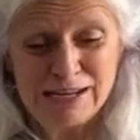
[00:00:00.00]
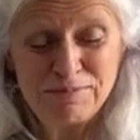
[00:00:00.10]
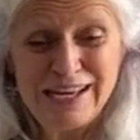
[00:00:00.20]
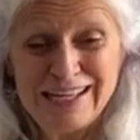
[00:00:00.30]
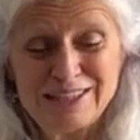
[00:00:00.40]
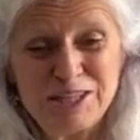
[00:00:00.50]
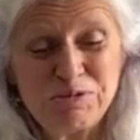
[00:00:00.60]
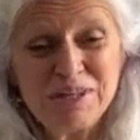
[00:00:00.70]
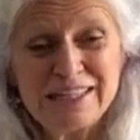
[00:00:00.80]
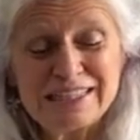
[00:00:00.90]
because they're
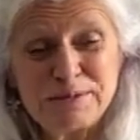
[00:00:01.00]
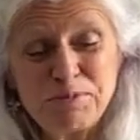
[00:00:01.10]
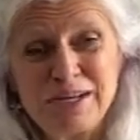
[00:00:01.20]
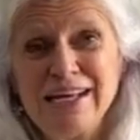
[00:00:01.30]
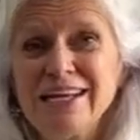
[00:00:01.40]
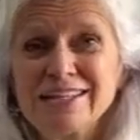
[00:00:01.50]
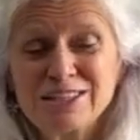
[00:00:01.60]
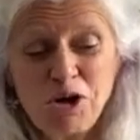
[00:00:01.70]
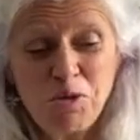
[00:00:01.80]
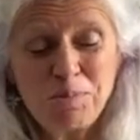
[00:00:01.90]
really slippery.
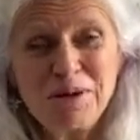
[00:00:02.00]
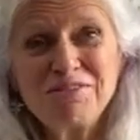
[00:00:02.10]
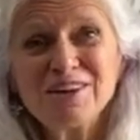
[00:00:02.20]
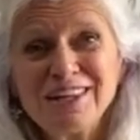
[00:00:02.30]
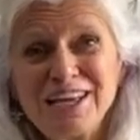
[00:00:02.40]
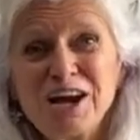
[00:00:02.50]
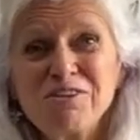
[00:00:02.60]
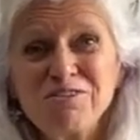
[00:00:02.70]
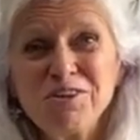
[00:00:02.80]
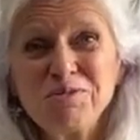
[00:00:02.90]
So be really
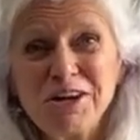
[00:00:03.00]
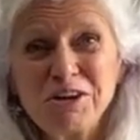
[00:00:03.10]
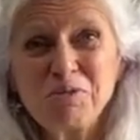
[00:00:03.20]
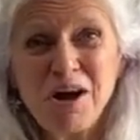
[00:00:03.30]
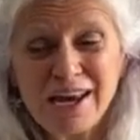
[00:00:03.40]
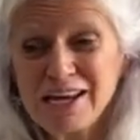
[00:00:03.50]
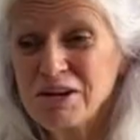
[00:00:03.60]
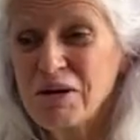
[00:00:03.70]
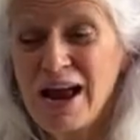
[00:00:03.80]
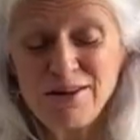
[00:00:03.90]
careful when you're walking
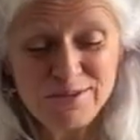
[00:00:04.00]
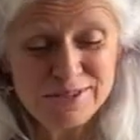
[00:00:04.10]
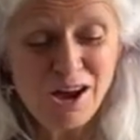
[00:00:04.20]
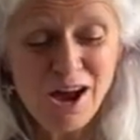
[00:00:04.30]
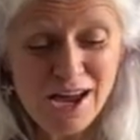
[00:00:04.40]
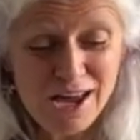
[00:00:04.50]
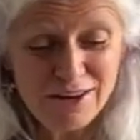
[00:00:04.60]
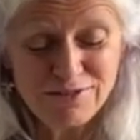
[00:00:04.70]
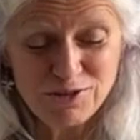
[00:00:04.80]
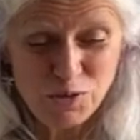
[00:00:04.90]
around
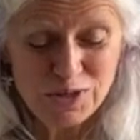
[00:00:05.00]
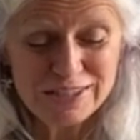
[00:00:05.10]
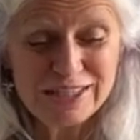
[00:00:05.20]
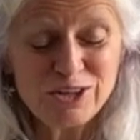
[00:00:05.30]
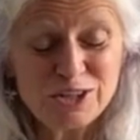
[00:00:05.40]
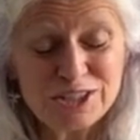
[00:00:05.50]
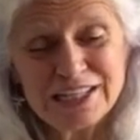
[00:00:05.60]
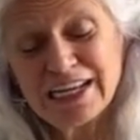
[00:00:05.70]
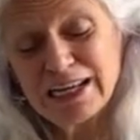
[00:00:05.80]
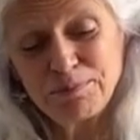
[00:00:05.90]
on floors that are
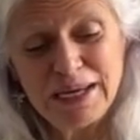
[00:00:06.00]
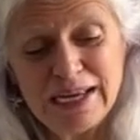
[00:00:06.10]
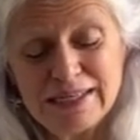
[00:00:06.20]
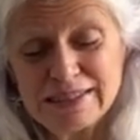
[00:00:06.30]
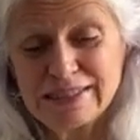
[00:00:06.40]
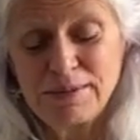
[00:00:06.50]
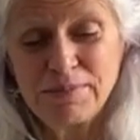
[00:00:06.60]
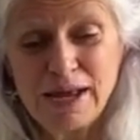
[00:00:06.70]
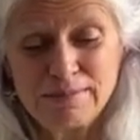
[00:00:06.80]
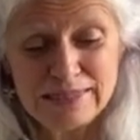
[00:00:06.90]
slick because
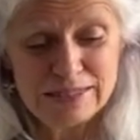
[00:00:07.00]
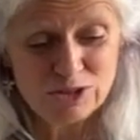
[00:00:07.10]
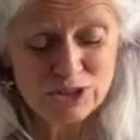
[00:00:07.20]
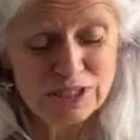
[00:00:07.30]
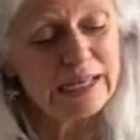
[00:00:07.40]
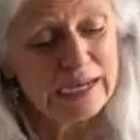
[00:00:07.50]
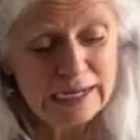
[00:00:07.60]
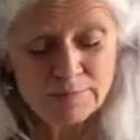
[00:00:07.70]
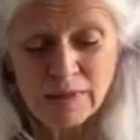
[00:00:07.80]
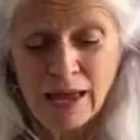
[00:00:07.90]
sometimes these are slick.
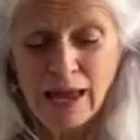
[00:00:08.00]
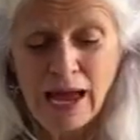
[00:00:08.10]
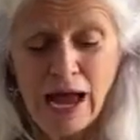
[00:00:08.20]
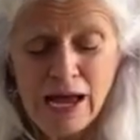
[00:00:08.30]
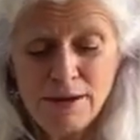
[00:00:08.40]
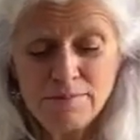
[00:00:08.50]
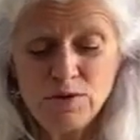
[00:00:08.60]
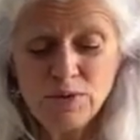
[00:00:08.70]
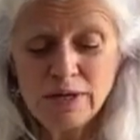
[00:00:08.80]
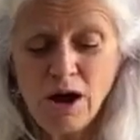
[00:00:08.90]

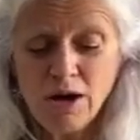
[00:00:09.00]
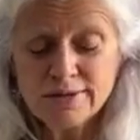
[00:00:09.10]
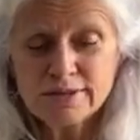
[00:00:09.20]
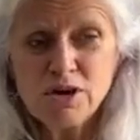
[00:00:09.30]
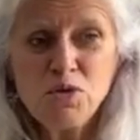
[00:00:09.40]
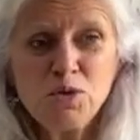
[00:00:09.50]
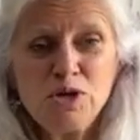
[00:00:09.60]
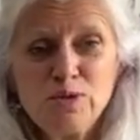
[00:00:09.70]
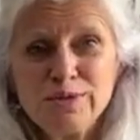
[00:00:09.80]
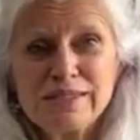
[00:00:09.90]
You can also
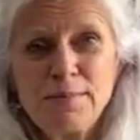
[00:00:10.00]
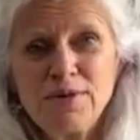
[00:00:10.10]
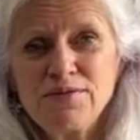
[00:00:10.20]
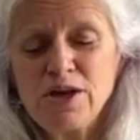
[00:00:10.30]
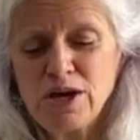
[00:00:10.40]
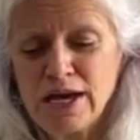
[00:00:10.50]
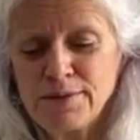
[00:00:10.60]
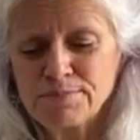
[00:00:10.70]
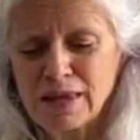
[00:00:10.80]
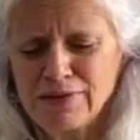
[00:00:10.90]
use some of
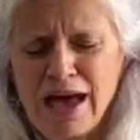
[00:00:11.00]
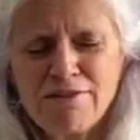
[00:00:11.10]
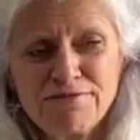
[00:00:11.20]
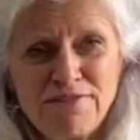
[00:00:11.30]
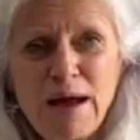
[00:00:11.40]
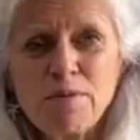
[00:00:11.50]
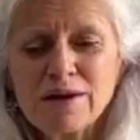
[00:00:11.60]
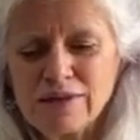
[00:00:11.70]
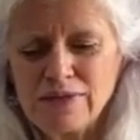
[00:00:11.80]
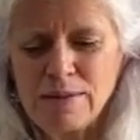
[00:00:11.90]
that
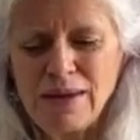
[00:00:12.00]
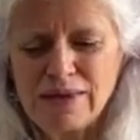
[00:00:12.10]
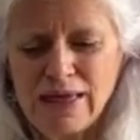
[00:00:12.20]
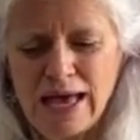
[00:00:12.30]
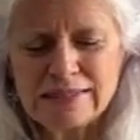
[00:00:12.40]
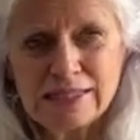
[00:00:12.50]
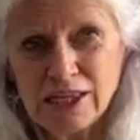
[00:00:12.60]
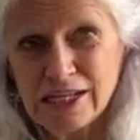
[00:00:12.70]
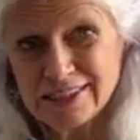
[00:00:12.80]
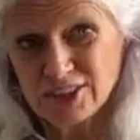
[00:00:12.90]
fabric that they make that has the
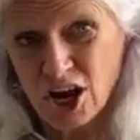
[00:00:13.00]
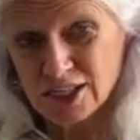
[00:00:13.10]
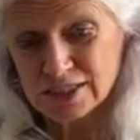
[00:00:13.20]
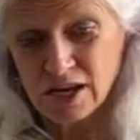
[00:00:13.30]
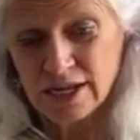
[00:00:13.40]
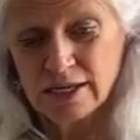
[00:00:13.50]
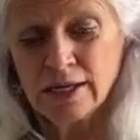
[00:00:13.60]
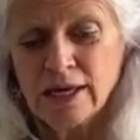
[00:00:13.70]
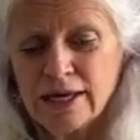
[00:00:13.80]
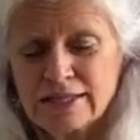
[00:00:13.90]
little dots on it.
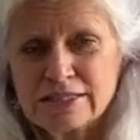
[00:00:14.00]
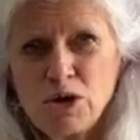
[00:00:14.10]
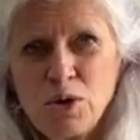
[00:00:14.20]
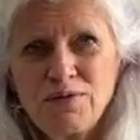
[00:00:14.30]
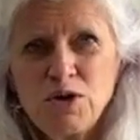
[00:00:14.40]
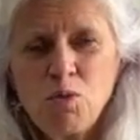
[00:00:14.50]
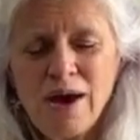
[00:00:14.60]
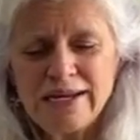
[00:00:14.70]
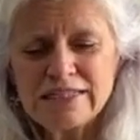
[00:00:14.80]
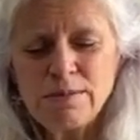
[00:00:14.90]
So if you
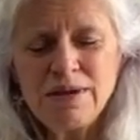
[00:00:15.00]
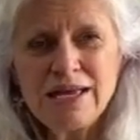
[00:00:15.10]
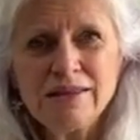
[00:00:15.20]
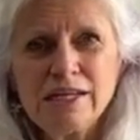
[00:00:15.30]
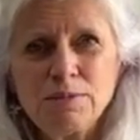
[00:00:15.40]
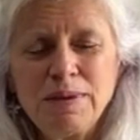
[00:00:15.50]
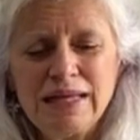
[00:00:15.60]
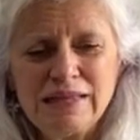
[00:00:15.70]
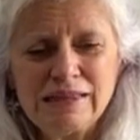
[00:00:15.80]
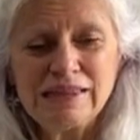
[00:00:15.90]
want it to be a little
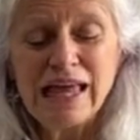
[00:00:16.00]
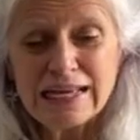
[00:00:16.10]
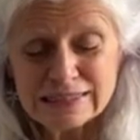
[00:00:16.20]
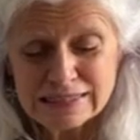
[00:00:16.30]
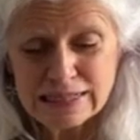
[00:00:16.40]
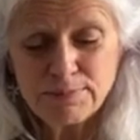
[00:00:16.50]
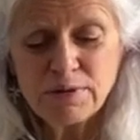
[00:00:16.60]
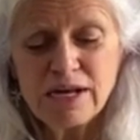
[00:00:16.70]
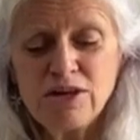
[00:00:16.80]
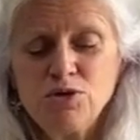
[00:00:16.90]
bit less
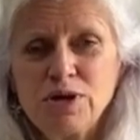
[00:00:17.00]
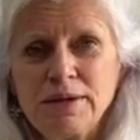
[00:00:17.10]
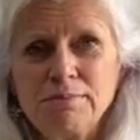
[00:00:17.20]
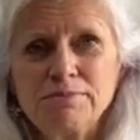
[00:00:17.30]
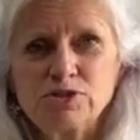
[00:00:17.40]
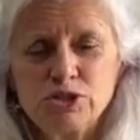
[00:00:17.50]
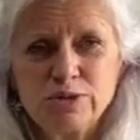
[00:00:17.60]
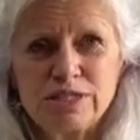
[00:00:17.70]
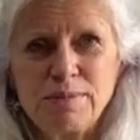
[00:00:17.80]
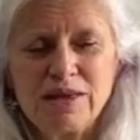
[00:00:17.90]
slippery, you can
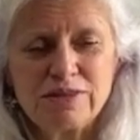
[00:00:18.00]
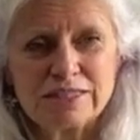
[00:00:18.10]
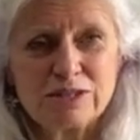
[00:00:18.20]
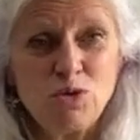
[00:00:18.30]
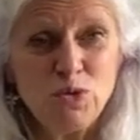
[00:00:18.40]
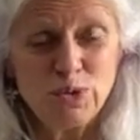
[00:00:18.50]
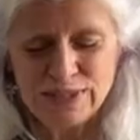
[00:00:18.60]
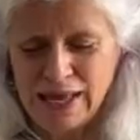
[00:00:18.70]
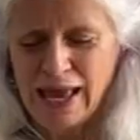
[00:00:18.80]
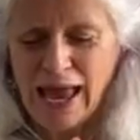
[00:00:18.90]
choose to make the soles
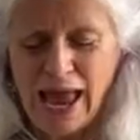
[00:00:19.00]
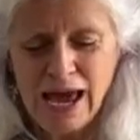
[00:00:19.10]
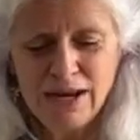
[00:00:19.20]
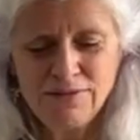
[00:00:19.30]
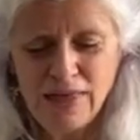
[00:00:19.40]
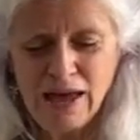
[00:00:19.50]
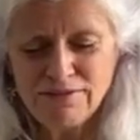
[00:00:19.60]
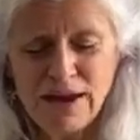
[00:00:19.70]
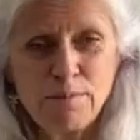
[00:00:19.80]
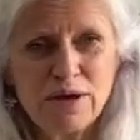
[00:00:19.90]
out of that
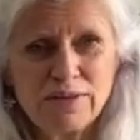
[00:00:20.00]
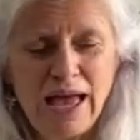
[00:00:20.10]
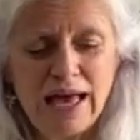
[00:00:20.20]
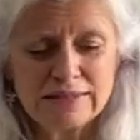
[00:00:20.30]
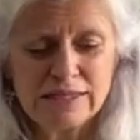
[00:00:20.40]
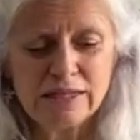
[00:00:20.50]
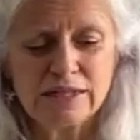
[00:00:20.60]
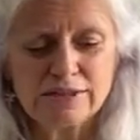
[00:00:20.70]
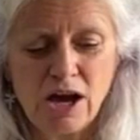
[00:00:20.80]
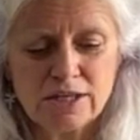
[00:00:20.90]
fabric that has the little
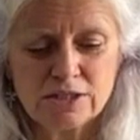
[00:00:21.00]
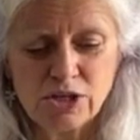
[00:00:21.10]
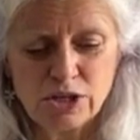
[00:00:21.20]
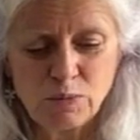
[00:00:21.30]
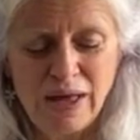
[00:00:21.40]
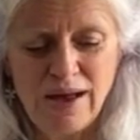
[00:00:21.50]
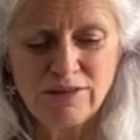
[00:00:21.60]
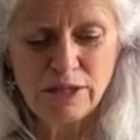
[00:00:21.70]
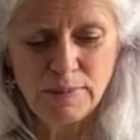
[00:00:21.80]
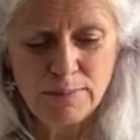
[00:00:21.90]
dots so that it will have a
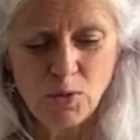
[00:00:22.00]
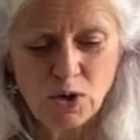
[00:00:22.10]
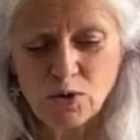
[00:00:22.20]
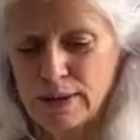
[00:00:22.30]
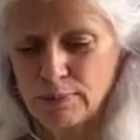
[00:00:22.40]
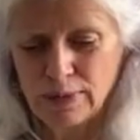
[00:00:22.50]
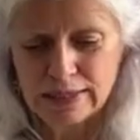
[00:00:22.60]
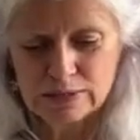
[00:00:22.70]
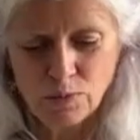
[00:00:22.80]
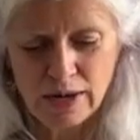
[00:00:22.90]
little bit more grip when
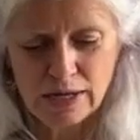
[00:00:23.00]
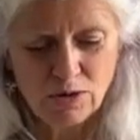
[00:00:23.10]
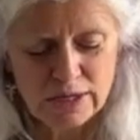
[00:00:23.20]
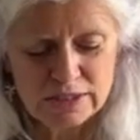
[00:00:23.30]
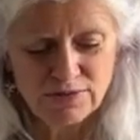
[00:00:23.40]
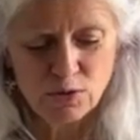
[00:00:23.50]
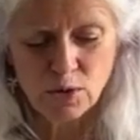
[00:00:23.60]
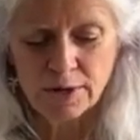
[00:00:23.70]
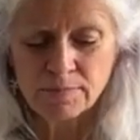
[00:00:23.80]
it's walking across the floor.